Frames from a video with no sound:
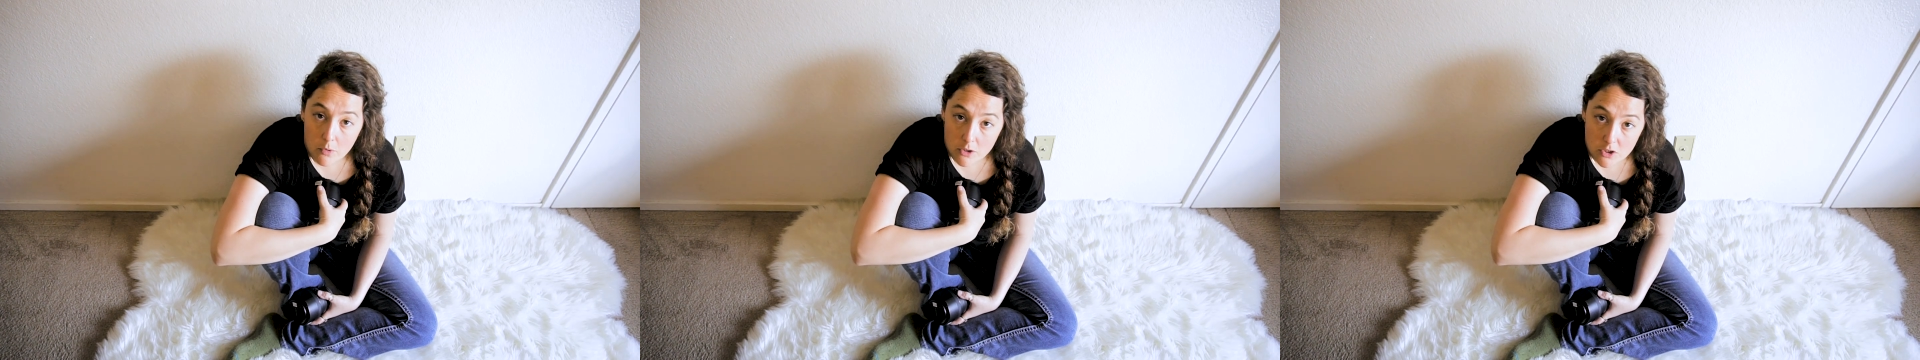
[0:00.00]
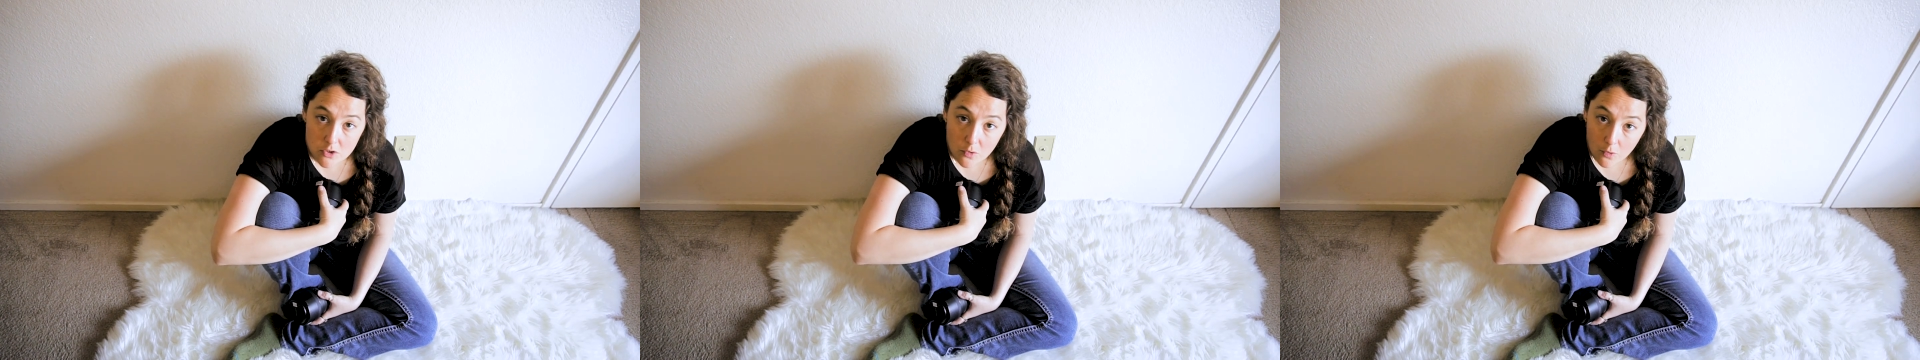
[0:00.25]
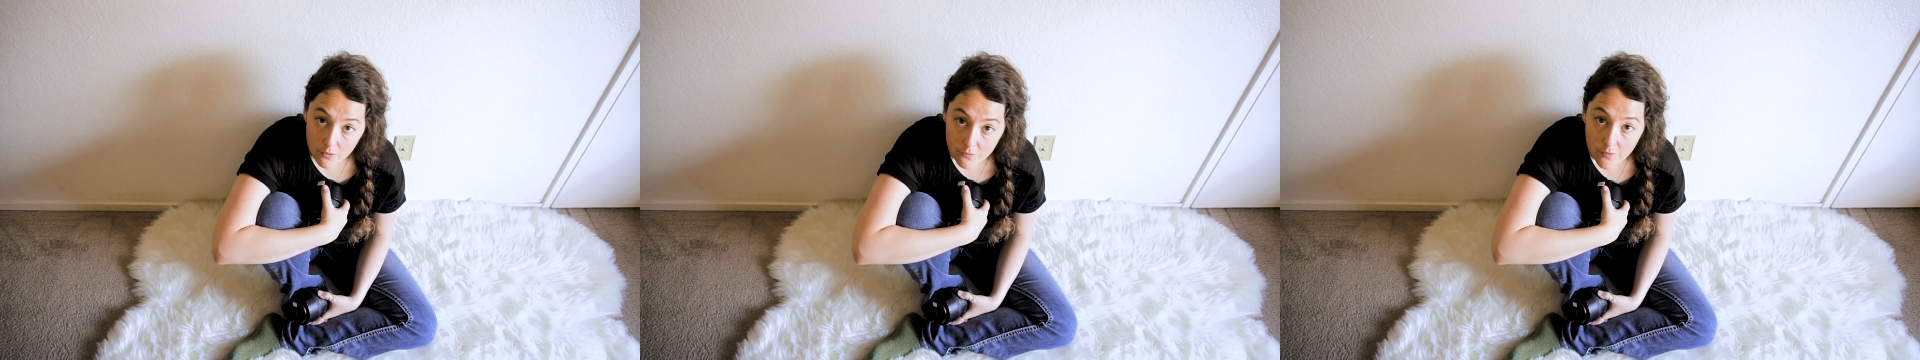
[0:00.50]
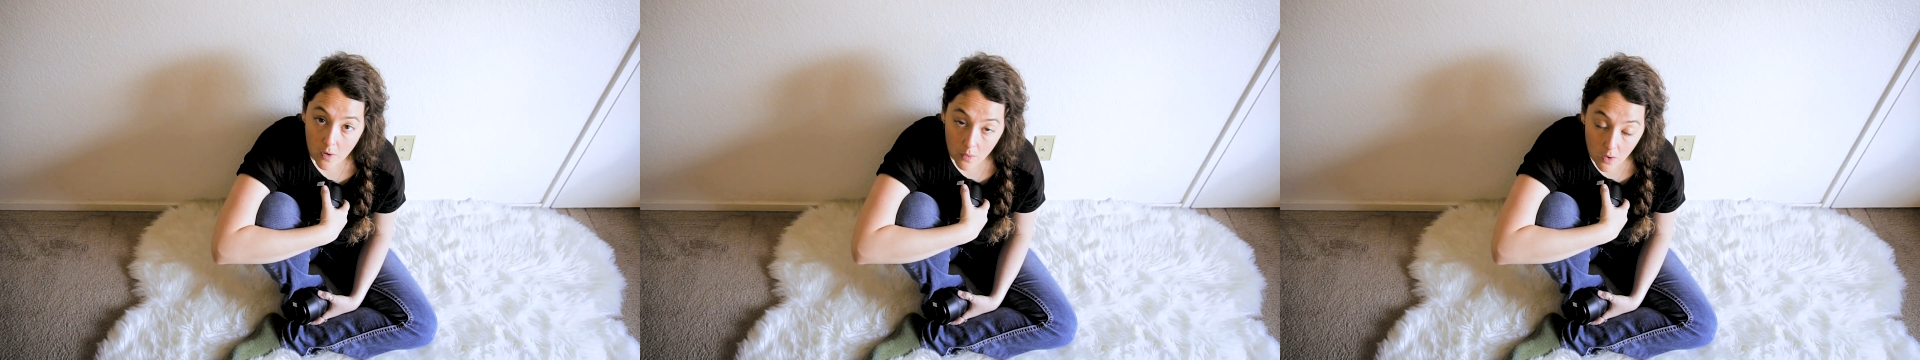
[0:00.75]
which is Horn
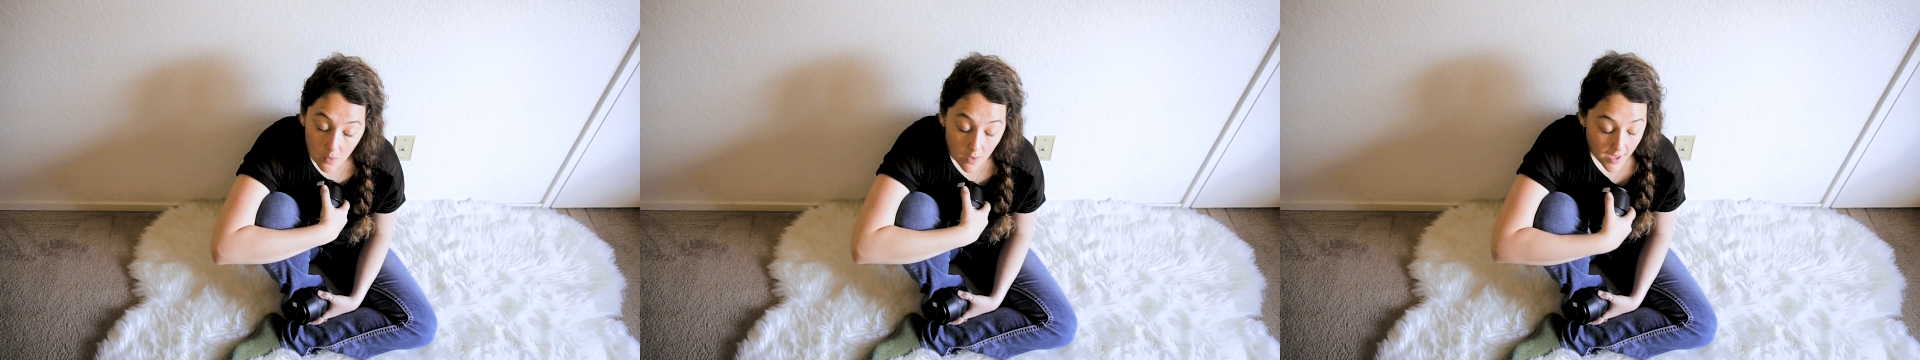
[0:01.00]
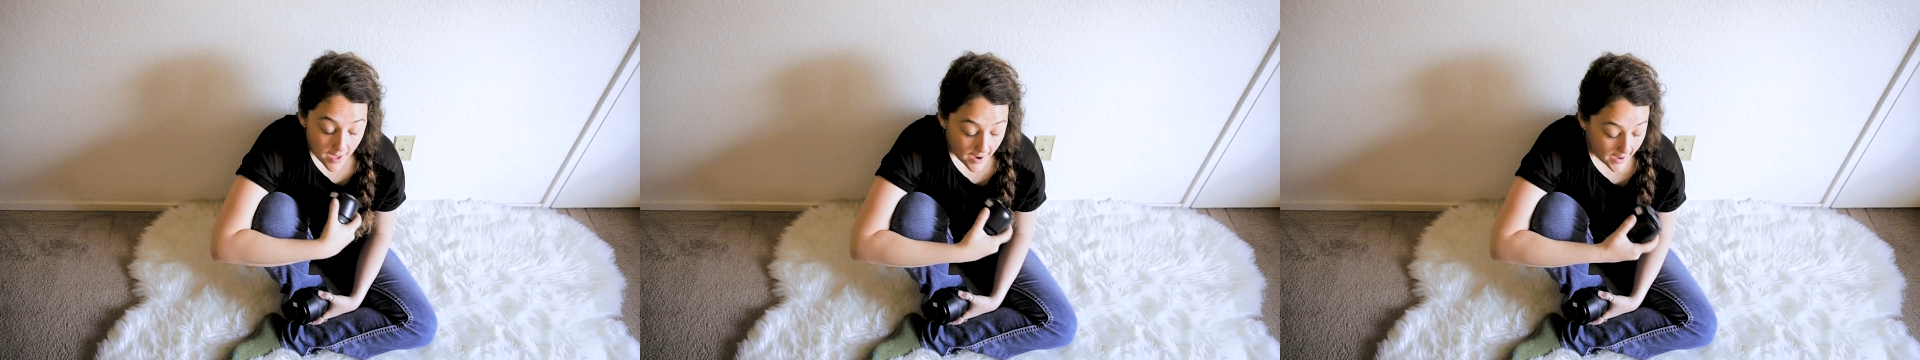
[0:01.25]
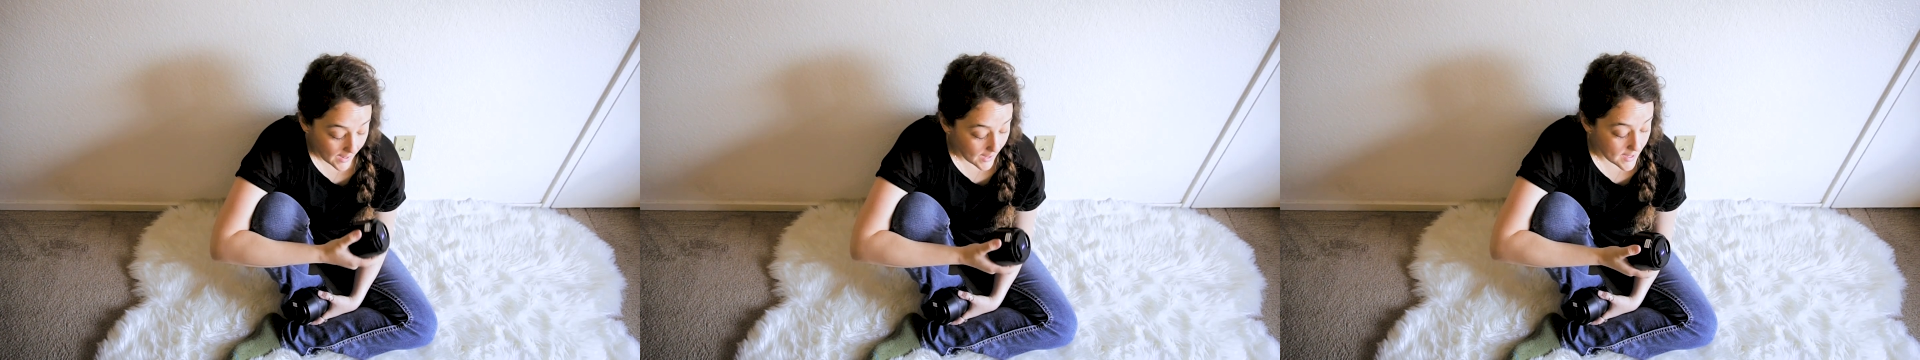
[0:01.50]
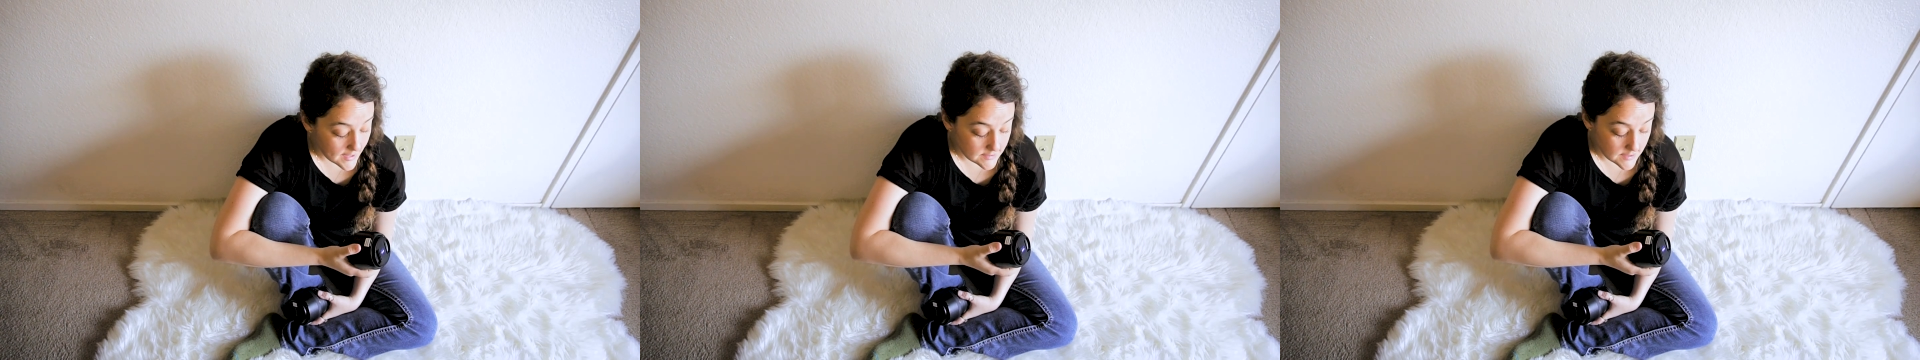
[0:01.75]
Photo.
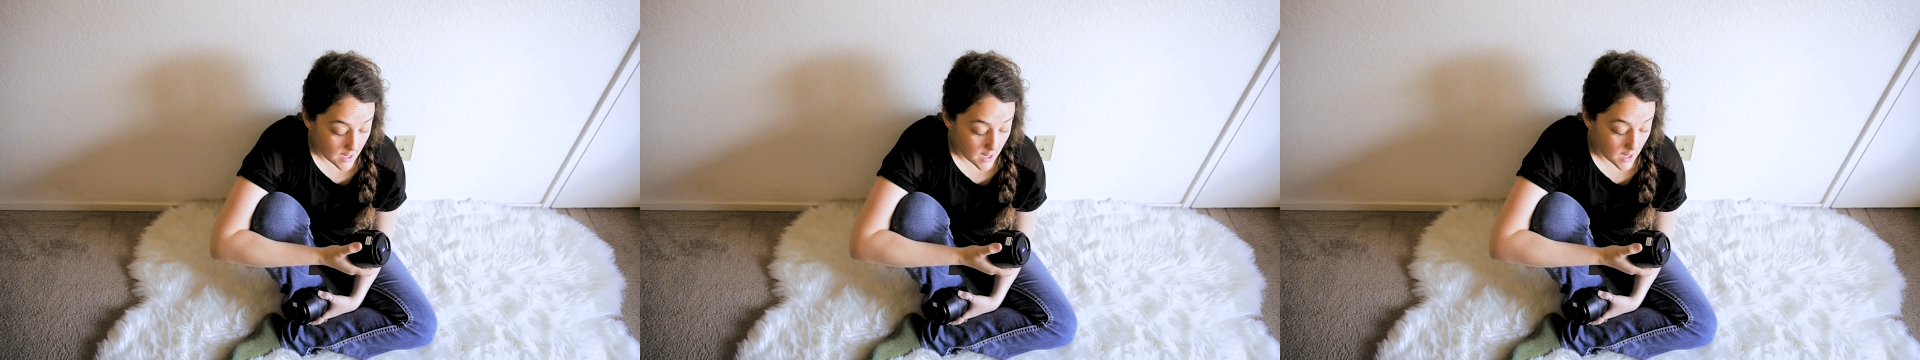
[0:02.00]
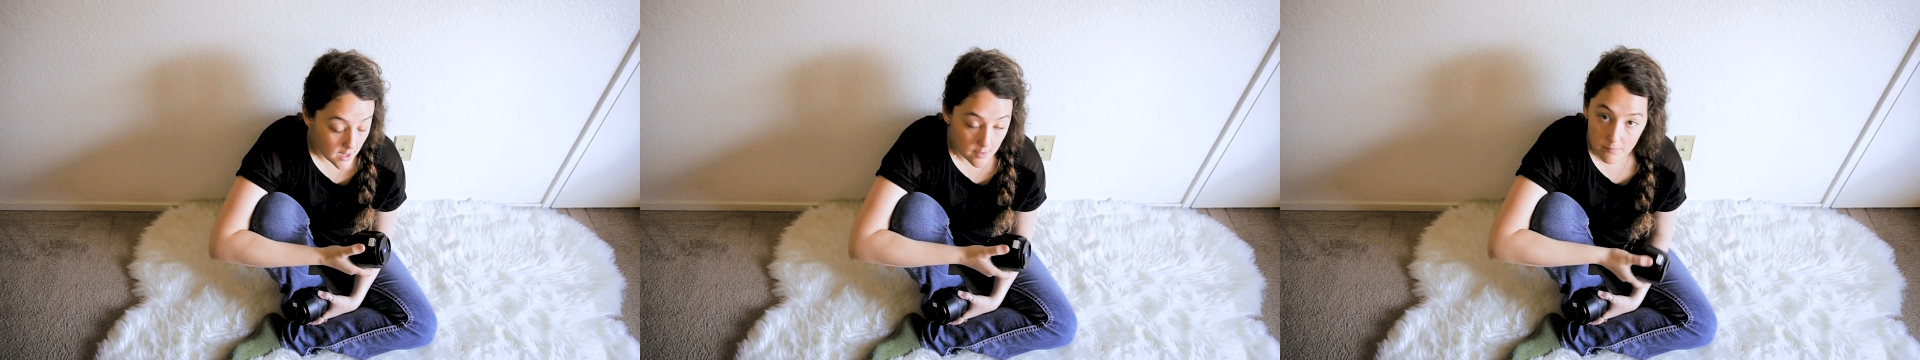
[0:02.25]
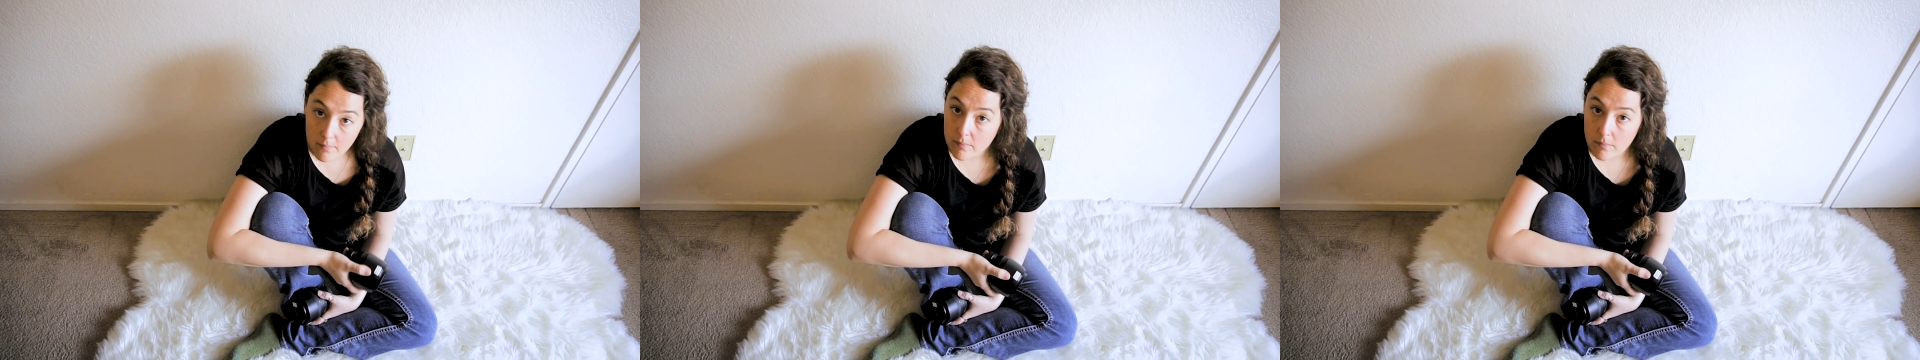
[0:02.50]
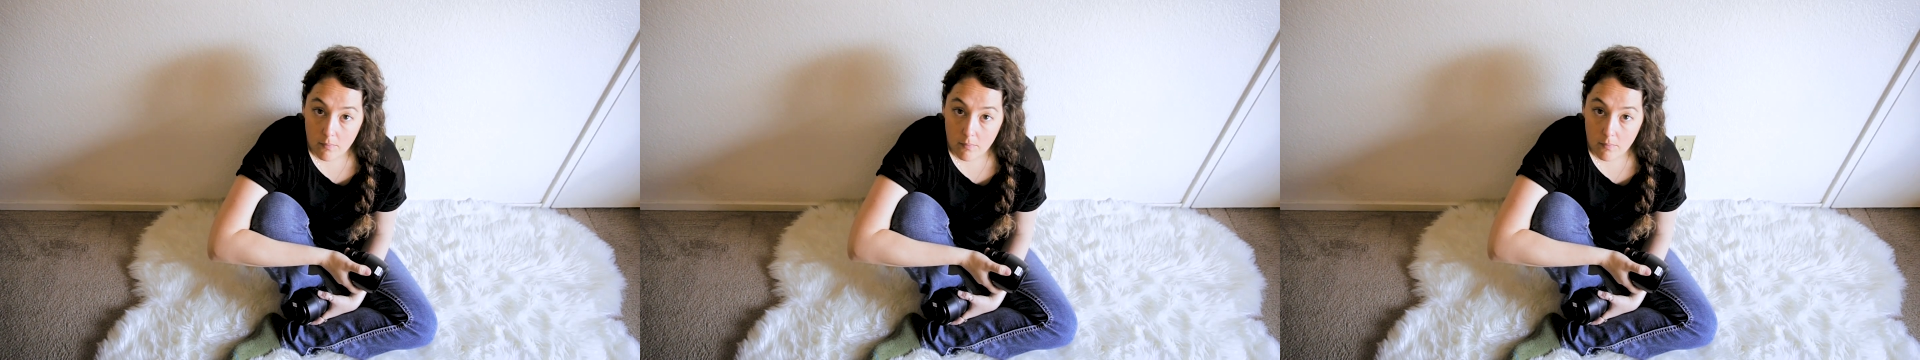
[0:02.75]
And um,